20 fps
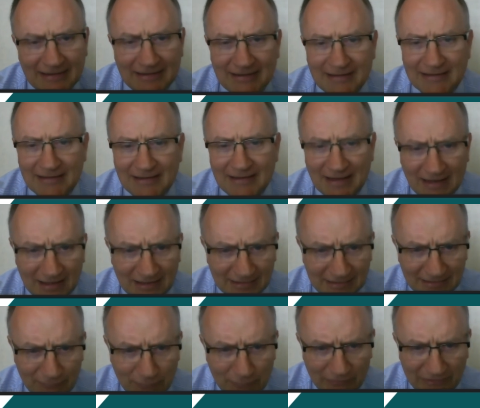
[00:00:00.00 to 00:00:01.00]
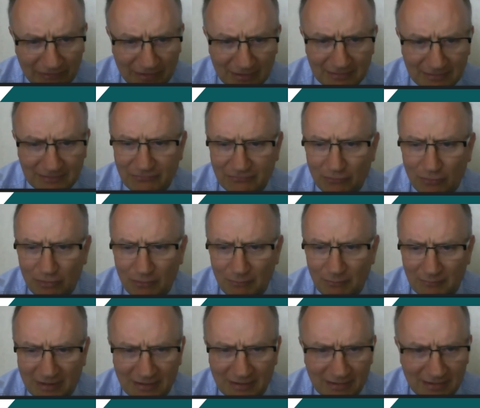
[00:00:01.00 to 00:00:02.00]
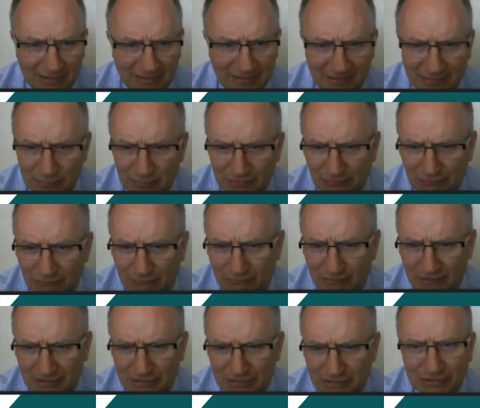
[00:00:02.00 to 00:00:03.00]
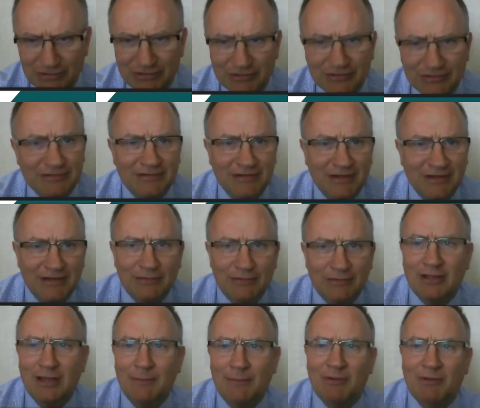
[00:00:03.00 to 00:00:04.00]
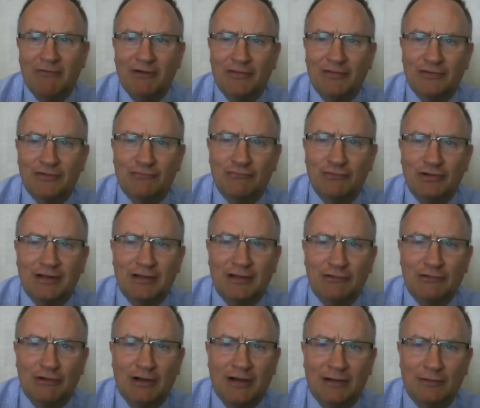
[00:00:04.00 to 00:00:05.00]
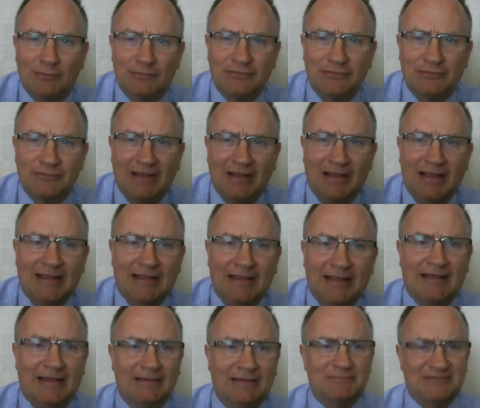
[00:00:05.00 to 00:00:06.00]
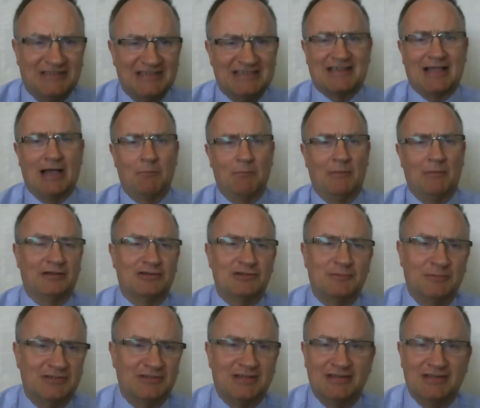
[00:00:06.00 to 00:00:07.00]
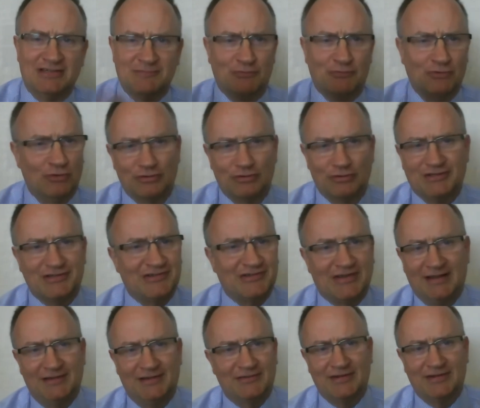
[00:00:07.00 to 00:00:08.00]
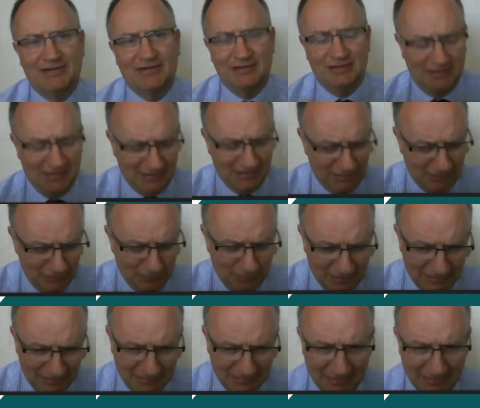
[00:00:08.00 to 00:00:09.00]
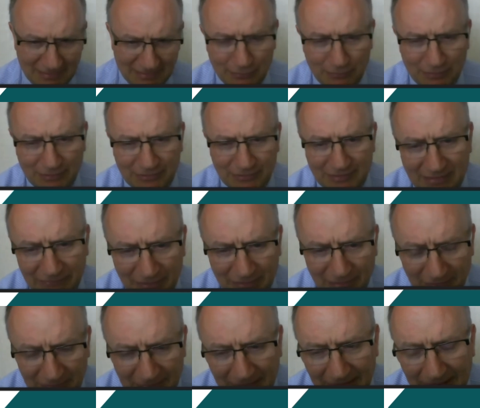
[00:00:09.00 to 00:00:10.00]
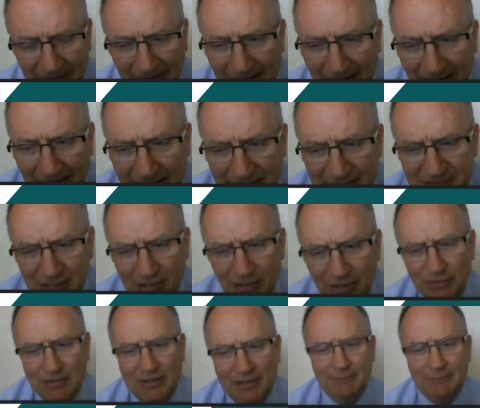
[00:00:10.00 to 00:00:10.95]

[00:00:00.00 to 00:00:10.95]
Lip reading: 3i, HGT, Apax, which are either at premiums or very, very small discounts. So it's certainly at the higher end in terms of the peers. And